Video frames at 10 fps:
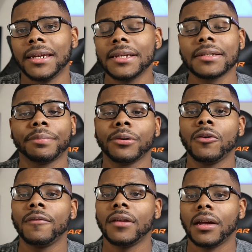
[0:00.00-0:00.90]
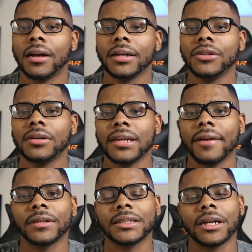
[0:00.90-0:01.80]
It is improved. You can
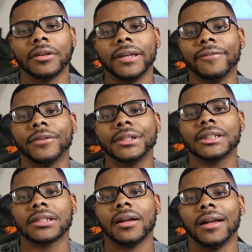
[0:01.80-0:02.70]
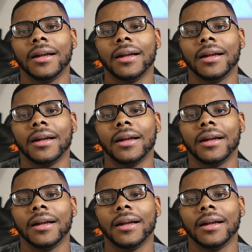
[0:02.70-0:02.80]
definitely tell the difference,